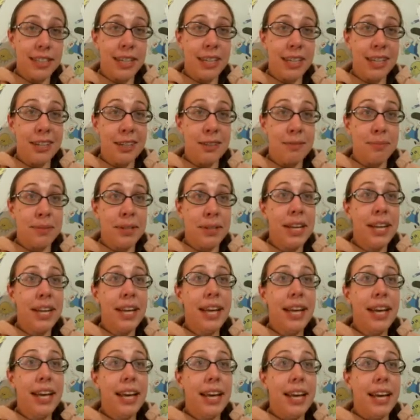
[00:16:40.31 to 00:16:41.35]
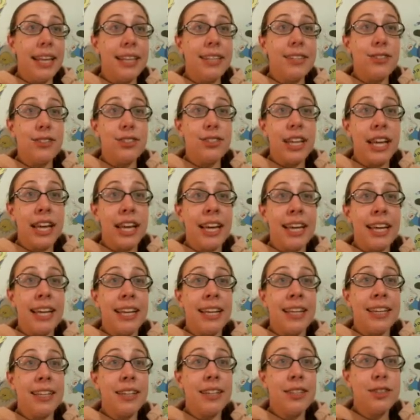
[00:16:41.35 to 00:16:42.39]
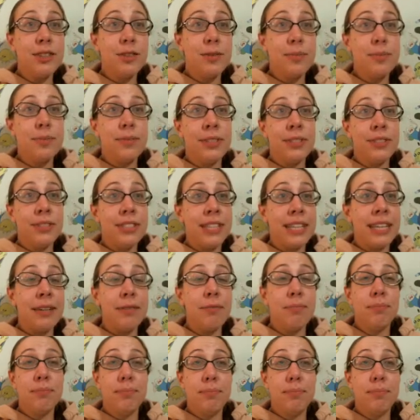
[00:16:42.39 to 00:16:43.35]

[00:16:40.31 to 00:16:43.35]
And there's a